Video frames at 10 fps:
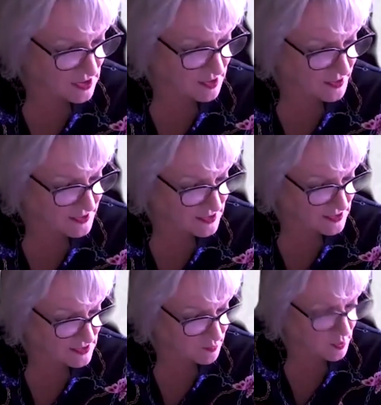that
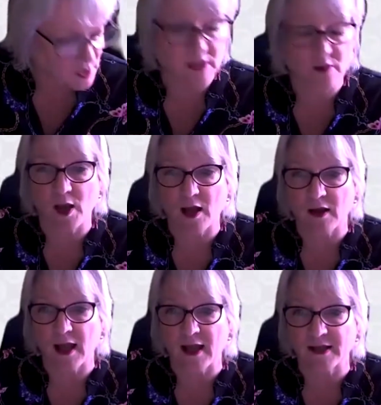it's working well
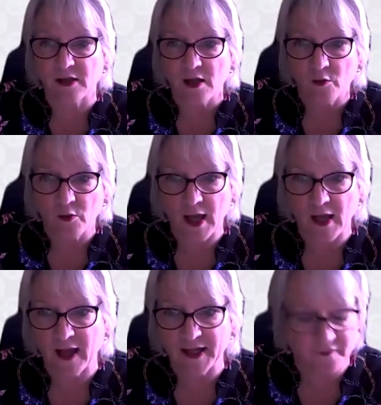and we have
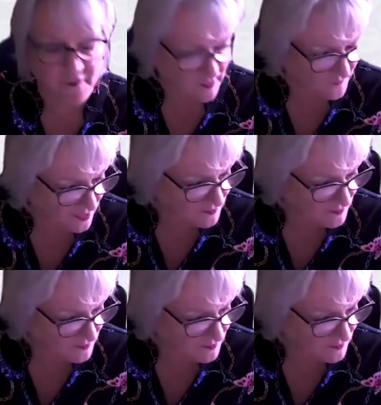had a very varied